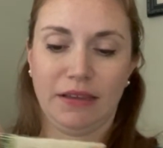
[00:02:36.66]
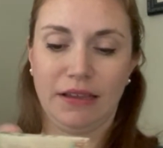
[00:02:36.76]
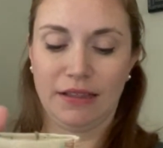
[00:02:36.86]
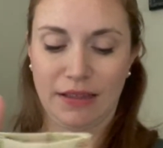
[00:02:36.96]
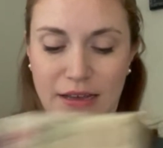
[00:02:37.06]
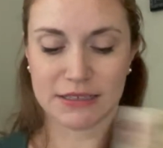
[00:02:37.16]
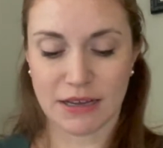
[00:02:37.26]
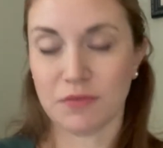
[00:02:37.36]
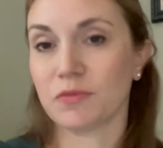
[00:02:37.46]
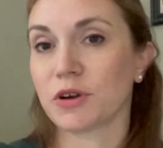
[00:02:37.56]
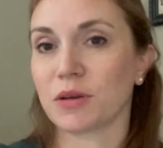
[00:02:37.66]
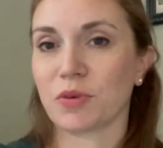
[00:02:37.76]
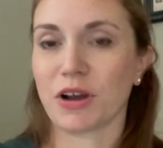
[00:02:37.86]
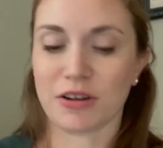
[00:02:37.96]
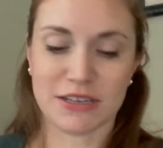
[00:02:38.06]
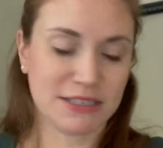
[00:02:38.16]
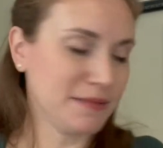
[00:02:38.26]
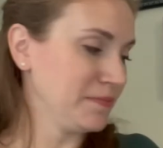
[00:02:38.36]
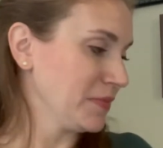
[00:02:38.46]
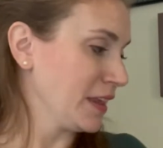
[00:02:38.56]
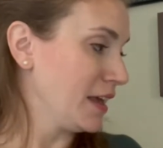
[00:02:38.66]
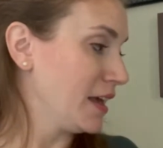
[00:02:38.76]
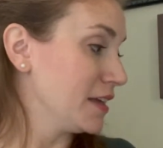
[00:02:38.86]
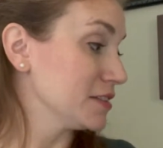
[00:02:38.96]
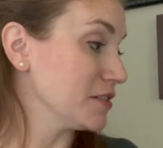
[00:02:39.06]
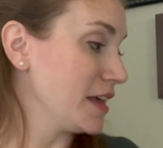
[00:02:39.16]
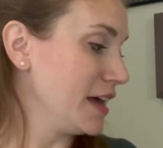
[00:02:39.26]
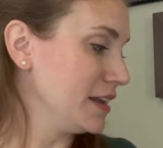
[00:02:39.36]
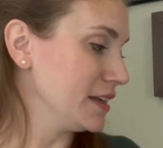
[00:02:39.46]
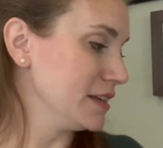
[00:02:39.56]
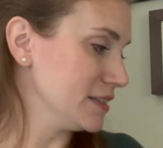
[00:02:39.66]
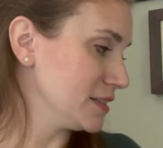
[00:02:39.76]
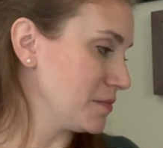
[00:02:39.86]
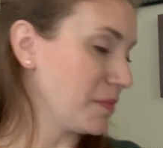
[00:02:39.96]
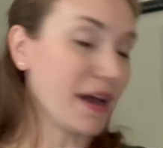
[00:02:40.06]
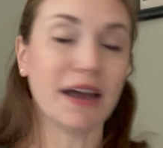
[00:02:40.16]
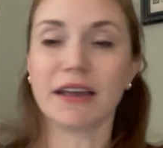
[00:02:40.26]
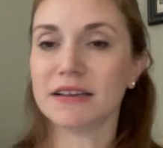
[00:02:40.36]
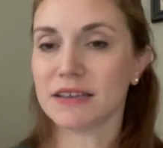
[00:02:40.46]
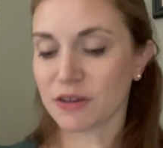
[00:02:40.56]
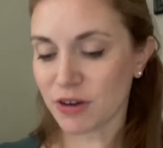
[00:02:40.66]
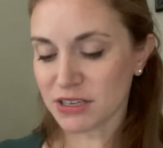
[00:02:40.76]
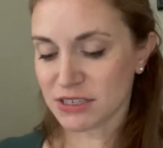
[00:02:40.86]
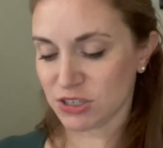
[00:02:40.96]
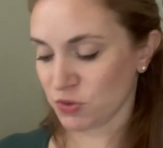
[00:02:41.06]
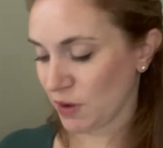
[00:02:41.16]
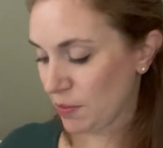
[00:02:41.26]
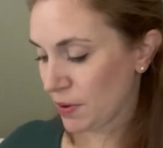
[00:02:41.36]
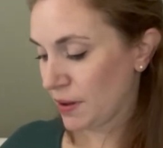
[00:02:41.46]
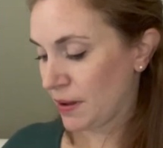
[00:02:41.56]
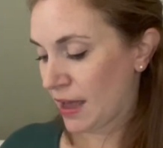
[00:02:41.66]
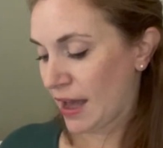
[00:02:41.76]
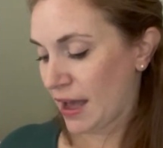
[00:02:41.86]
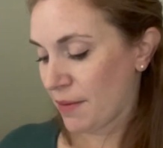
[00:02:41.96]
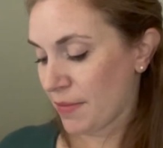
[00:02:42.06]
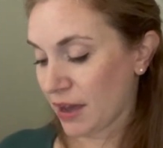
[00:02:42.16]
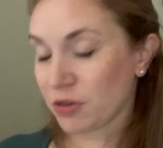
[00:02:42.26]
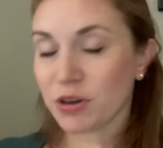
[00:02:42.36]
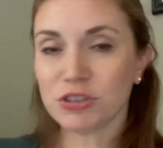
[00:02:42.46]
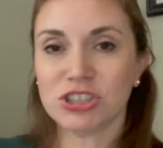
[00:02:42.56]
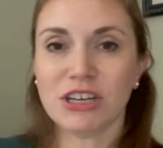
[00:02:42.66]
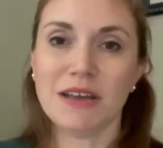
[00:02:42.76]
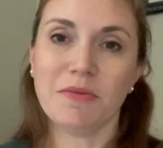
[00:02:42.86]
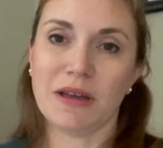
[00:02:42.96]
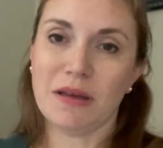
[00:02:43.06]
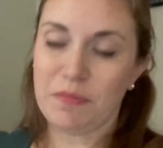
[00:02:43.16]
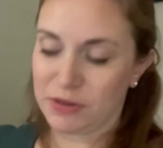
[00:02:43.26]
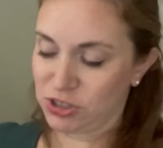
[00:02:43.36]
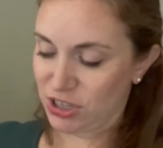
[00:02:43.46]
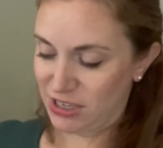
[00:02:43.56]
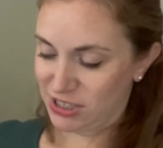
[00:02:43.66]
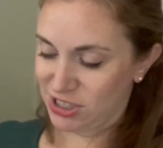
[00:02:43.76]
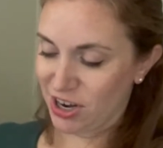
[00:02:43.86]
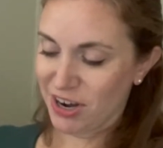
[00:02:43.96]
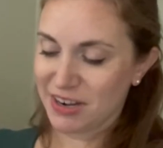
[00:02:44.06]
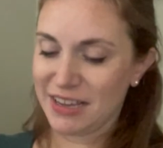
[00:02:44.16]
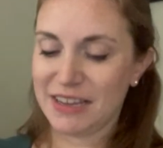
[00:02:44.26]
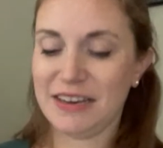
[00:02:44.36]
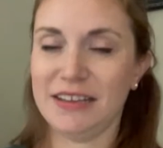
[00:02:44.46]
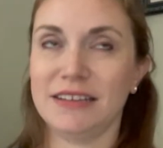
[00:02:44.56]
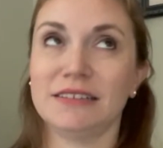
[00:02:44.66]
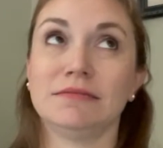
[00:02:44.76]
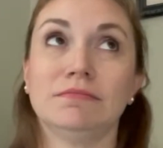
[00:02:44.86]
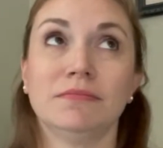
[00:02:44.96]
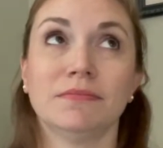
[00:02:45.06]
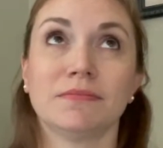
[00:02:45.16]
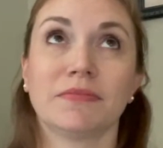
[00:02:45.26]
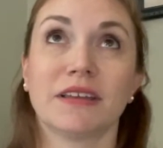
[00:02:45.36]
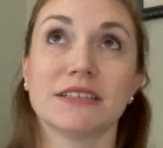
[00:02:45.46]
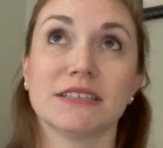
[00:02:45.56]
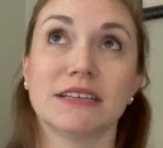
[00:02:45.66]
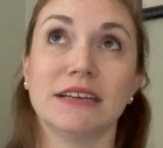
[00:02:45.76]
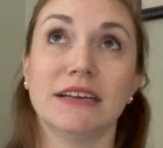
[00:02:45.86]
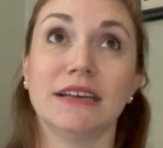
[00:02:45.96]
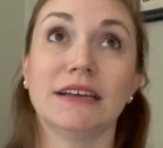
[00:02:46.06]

Like I said, work in progress. So that is my cross stitch whip. My crochet whip just started, let's see,